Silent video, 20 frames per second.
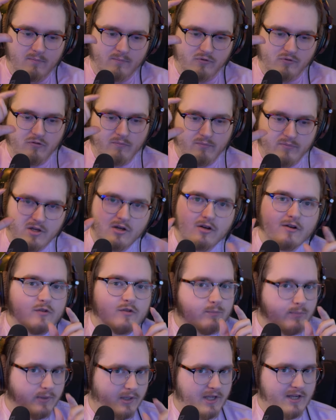
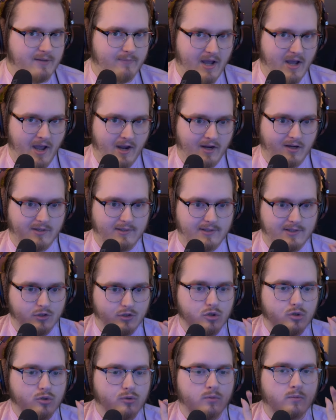Premiere's playback
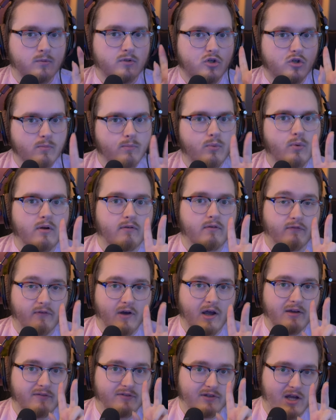to two point
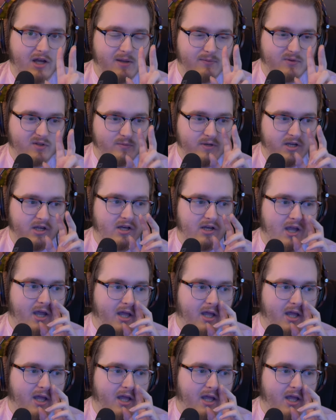five times speed.